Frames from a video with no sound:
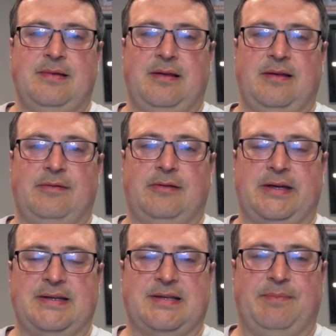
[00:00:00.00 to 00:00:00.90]
And then,
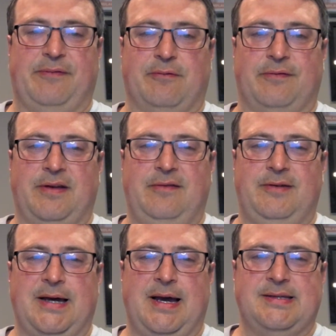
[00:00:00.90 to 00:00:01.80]
like I said before, if any of
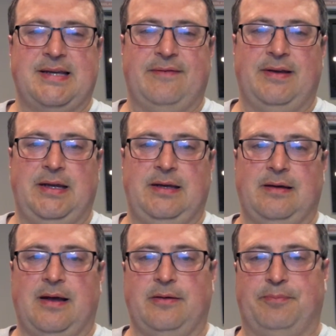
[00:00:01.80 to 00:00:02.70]
you guys have
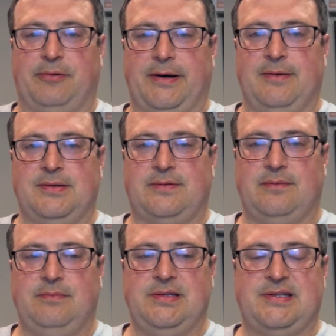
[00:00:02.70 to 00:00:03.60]
any other players
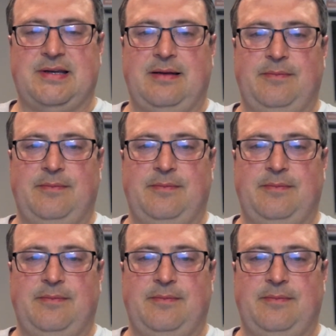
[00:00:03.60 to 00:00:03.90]
from this set,